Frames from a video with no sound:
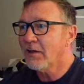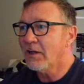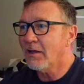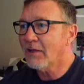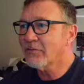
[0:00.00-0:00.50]

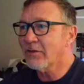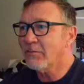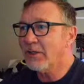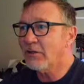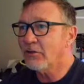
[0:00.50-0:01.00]
and that's going to
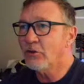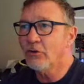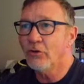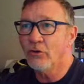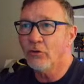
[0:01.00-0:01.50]
be a
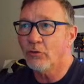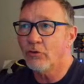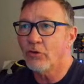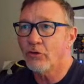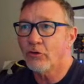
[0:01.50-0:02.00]
huge
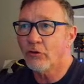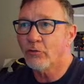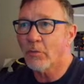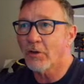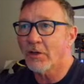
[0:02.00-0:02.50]

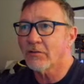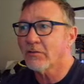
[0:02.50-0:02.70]
print.